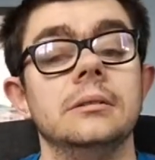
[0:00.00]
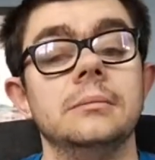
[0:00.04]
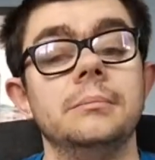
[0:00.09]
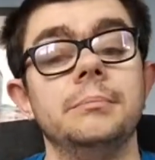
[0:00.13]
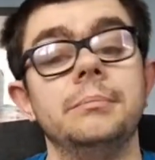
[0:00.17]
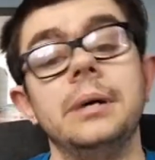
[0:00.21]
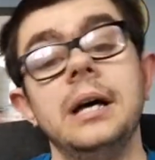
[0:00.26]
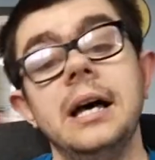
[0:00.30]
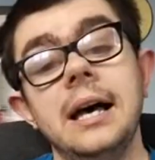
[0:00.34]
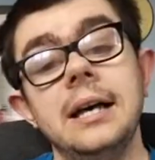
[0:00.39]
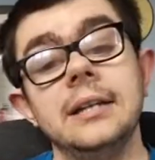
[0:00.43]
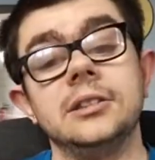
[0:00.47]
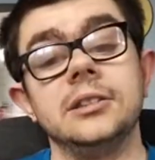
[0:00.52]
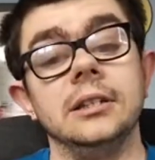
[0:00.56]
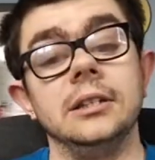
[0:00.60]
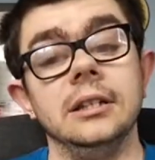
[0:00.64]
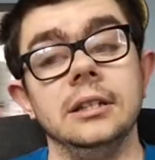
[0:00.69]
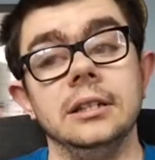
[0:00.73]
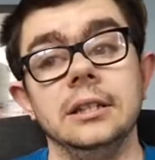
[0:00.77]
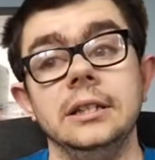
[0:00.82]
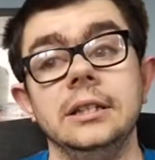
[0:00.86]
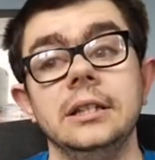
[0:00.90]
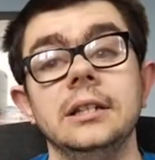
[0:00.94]

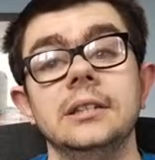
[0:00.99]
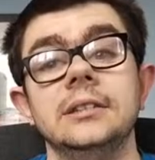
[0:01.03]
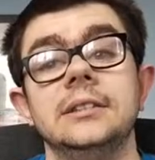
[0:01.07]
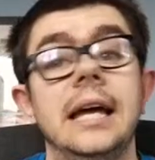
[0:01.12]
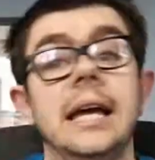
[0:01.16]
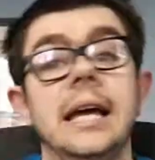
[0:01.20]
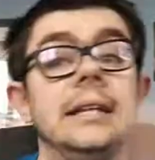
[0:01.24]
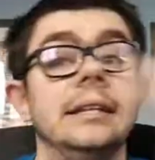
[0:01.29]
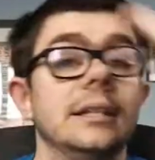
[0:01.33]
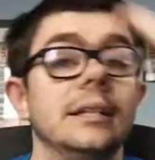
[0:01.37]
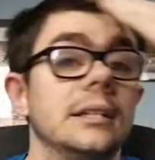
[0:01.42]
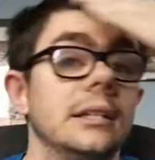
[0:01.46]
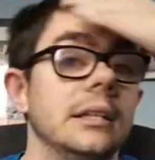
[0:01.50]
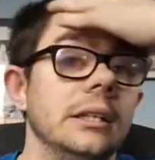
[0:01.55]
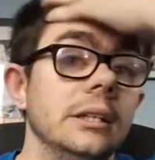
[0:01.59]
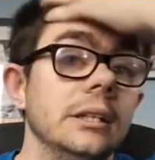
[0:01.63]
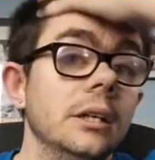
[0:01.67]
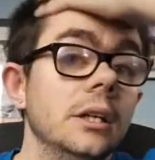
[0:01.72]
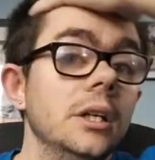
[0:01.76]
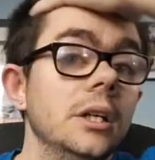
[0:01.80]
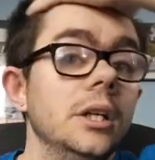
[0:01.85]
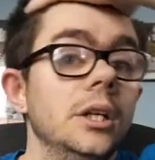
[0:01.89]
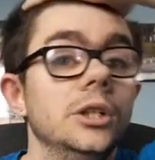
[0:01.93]
personally,
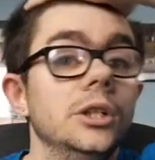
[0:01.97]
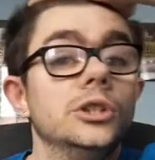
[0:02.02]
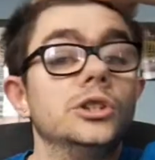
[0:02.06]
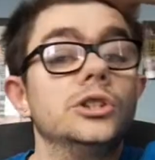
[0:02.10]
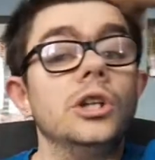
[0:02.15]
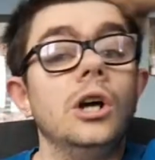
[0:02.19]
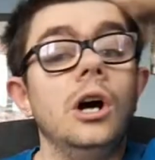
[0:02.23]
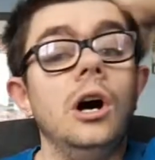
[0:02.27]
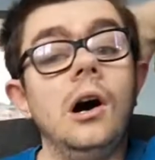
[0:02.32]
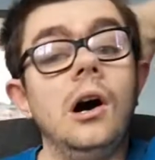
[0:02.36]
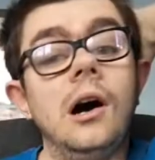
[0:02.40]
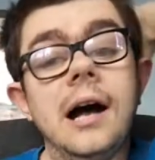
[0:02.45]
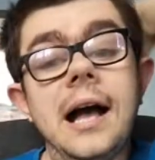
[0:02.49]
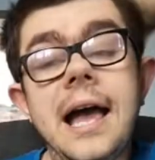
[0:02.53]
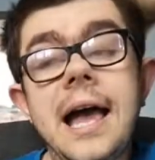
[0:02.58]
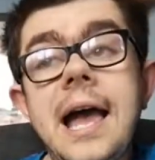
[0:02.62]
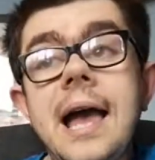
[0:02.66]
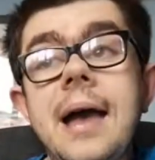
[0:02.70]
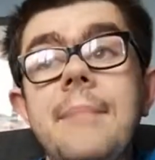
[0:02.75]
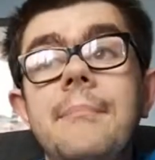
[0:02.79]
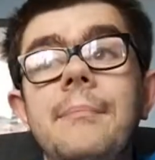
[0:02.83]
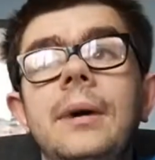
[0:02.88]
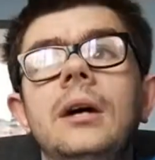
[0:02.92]
technically. So
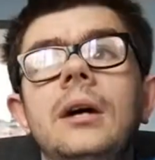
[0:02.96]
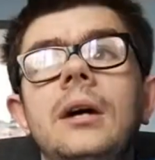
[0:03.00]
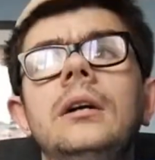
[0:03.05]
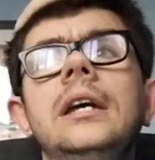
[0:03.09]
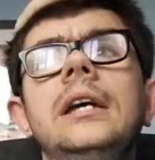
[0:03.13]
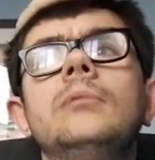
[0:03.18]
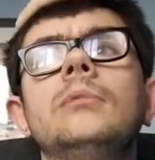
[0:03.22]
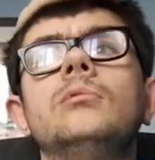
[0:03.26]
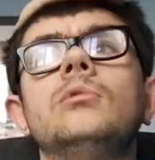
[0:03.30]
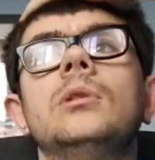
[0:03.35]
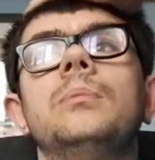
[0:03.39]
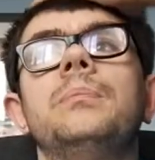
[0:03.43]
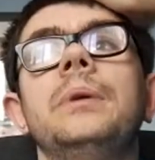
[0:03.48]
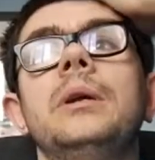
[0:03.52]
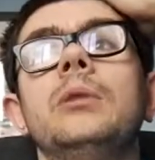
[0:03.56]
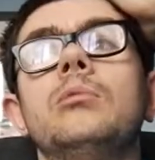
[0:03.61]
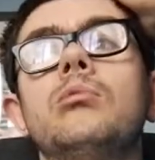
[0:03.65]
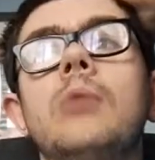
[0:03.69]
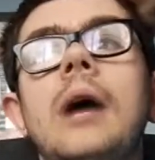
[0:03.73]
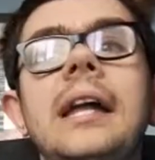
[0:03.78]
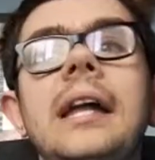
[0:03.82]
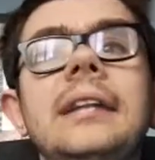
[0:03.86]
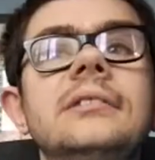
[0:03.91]
it would be
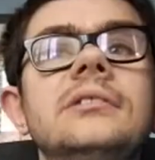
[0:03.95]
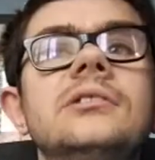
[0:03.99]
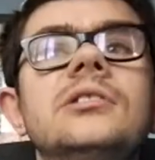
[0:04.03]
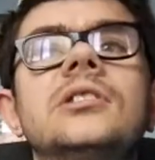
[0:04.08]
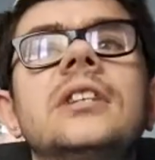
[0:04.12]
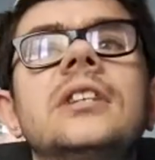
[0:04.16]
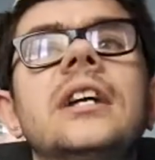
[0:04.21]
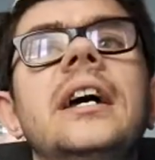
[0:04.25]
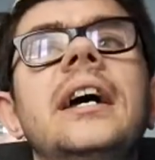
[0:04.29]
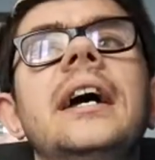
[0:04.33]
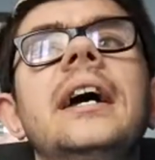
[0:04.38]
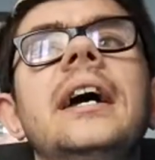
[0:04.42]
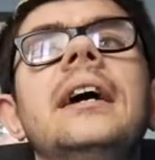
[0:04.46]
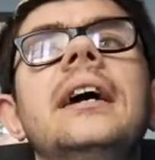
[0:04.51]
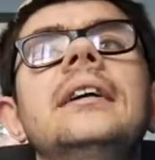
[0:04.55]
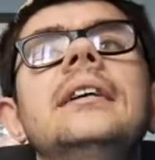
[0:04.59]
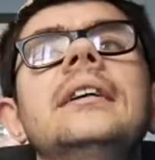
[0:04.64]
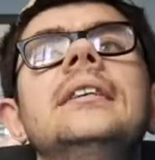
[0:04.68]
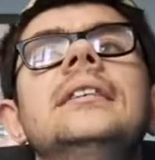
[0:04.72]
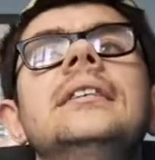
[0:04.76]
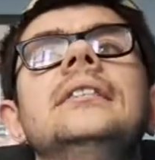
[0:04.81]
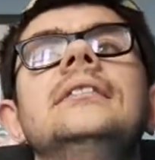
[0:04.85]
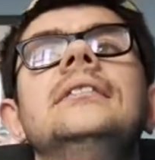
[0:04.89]

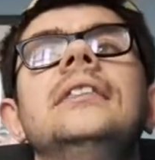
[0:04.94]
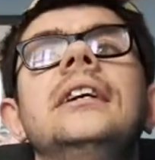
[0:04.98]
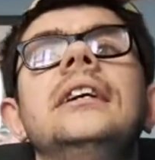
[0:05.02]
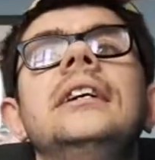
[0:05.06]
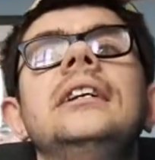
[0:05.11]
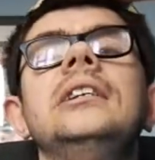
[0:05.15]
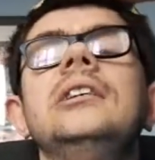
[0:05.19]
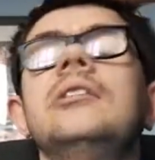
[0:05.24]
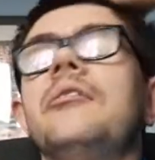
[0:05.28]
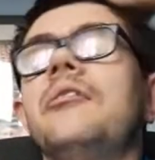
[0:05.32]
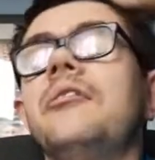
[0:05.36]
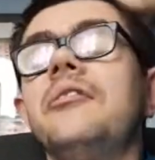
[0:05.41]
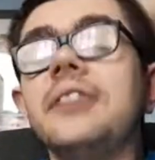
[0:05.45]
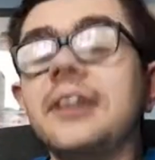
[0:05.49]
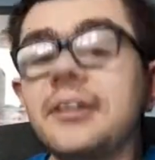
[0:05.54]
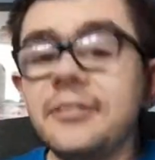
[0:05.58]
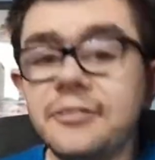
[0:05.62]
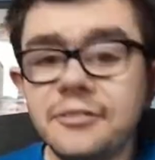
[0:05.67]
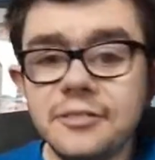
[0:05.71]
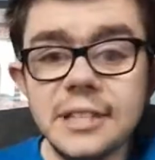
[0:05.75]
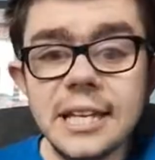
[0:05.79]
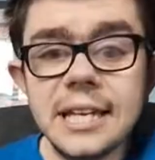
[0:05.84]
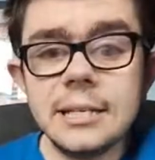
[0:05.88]
Wednesday, the
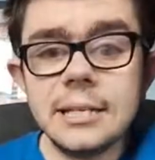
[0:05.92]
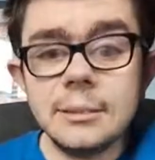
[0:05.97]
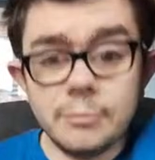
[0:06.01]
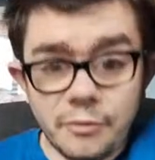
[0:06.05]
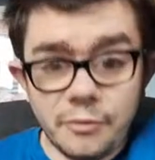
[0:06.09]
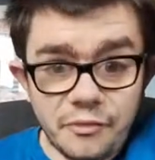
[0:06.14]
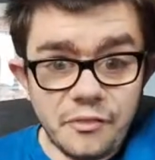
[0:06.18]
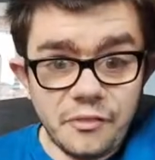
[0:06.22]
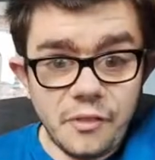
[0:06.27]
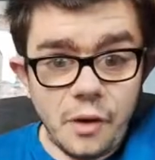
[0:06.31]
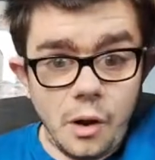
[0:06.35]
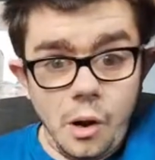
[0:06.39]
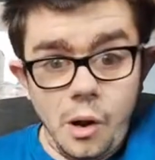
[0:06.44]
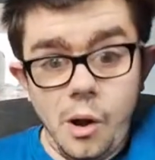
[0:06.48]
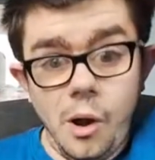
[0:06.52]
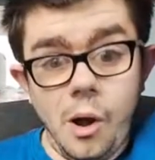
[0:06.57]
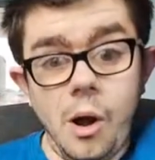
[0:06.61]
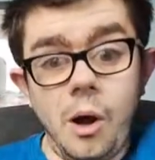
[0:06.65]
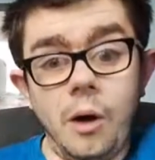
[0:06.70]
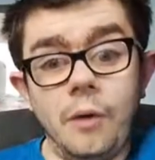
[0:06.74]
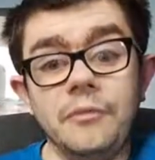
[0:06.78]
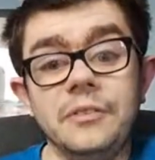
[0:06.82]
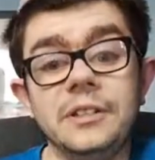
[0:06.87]
15th
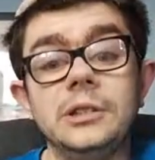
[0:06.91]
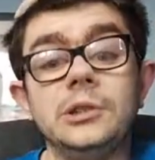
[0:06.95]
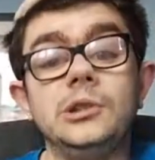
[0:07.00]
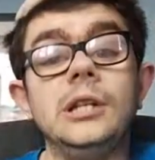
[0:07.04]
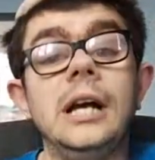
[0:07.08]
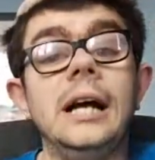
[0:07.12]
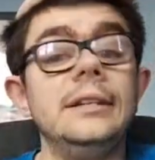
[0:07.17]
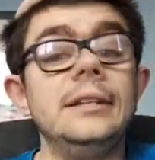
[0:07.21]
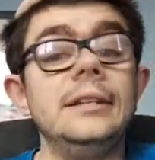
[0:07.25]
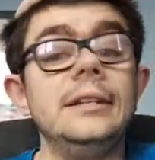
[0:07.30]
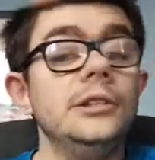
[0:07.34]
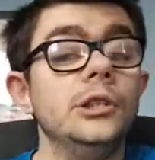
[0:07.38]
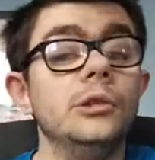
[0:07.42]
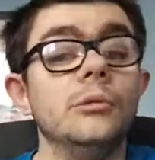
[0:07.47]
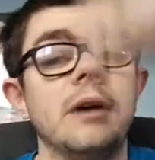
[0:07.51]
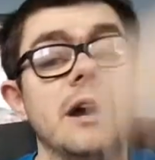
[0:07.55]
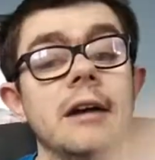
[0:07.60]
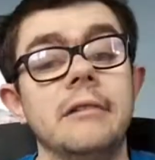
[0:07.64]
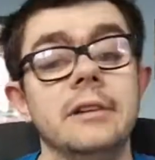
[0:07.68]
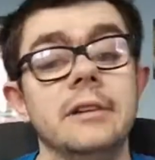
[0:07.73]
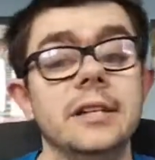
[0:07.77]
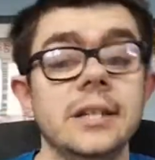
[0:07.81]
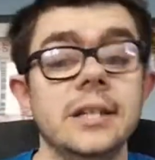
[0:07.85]
of
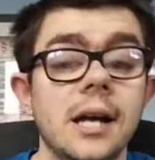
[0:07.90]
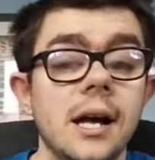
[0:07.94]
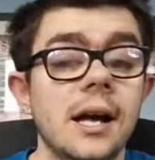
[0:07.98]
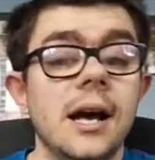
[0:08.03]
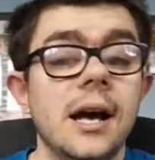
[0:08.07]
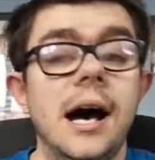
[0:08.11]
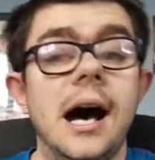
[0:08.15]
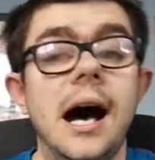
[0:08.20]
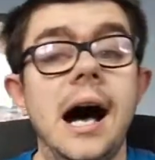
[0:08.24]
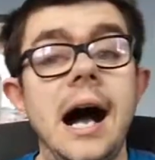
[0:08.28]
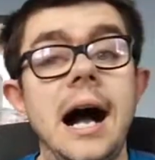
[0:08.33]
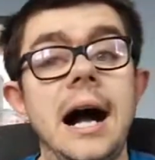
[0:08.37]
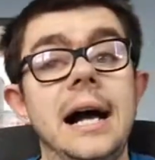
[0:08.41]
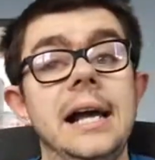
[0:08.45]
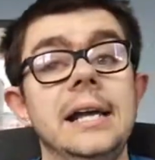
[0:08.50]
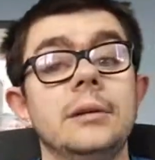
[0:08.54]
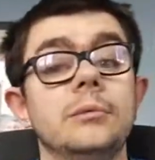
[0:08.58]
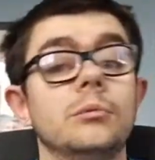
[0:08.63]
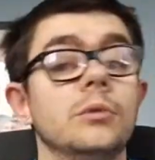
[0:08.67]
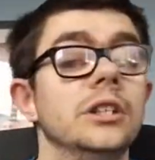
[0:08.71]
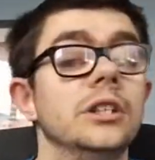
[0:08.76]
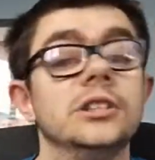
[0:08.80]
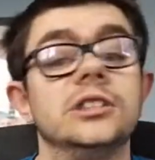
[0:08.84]
January.
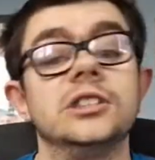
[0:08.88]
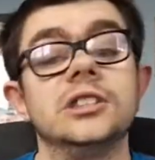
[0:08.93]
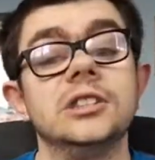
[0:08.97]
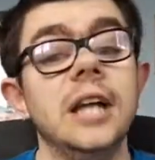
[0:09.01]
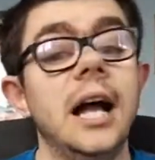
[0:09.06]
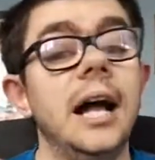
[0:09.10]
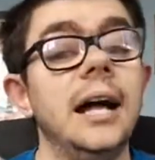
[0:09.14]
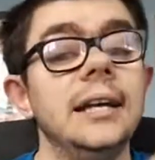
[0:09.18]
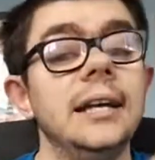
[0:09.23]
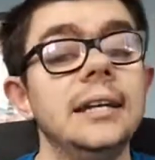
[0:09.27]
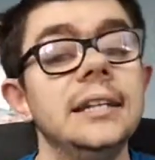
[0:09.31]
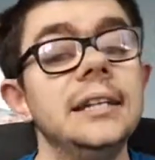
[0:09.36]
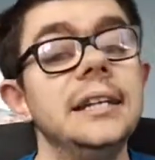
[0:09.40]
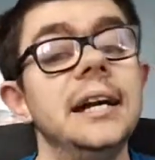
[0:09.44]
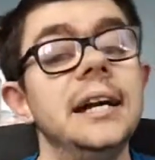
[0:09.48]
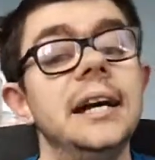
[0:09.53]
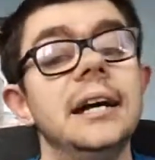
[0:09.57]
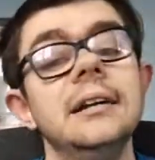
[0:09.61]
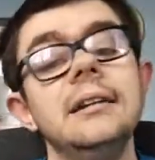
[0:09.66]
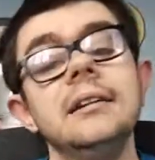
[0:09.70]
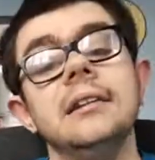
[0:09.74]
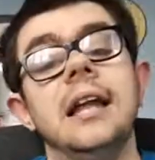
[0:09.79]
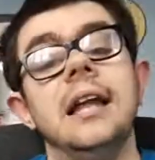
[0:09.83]
I was sat
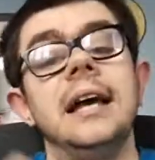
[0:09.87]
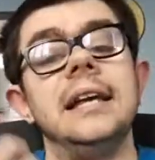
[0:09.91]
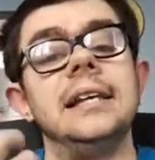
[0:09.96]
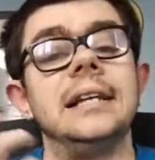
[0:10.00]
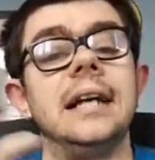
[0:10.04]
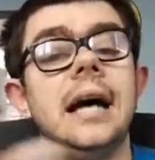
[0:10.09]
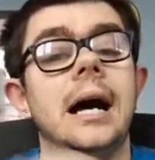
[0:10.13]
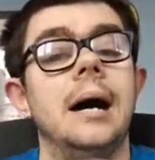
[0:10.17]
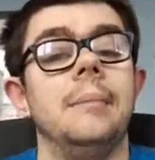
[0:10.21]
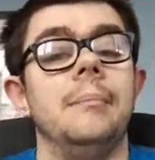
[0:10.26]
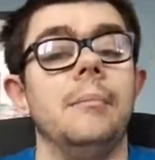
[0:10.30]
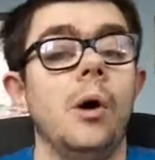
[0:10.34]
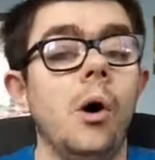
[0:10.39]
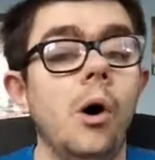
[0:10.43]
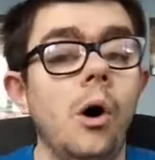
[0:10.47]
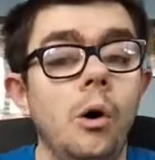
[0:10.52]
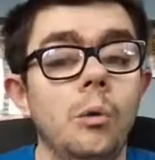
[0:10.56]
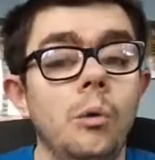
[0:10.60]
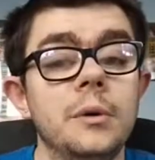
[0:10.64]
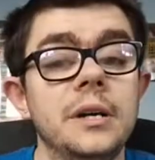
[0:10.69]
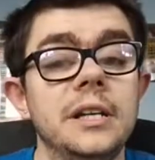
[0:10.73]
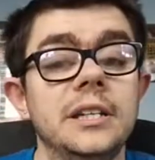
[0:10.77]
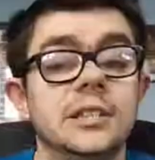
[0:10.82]
here like I'm
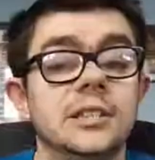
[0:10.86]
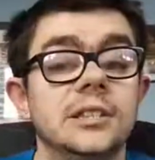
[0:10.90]
always